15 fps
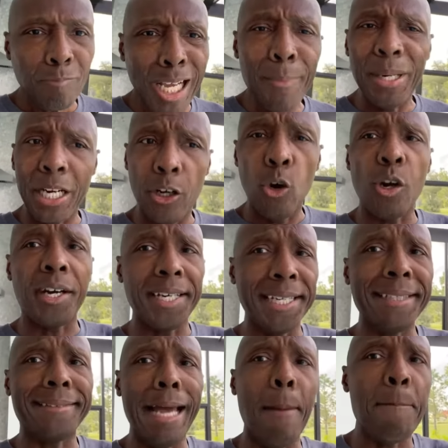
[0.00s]
But in order to
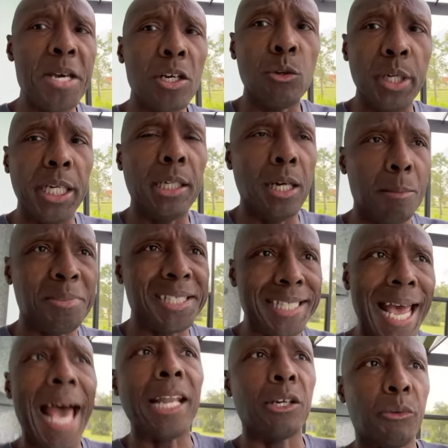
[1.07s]
get that middle income
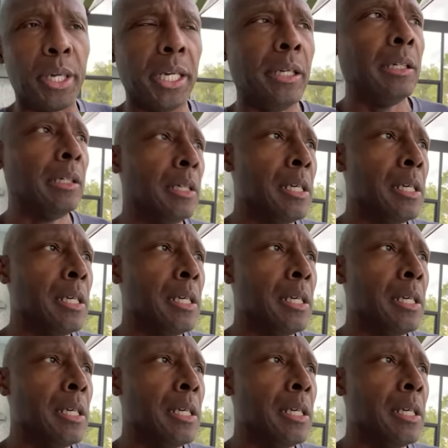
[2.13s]
salary,